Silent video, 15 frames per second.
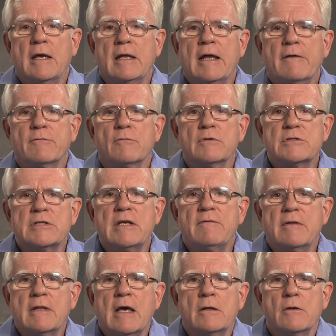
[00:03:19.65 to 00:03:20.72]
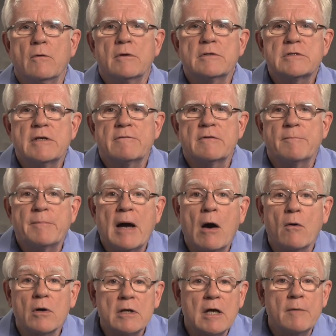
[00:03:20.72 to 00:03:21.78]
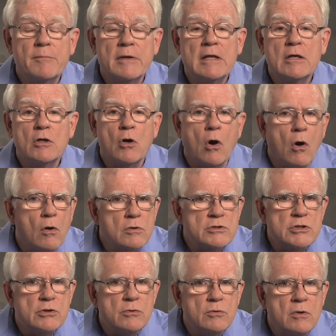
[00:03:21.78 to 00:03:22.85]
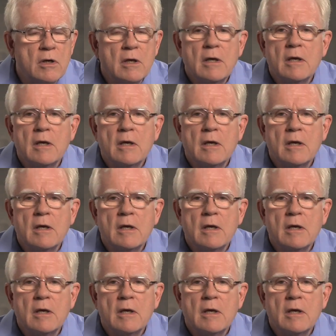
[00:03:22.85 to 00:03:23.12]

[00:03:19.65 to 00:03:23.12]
And after receiving that notice, if the power company calls you,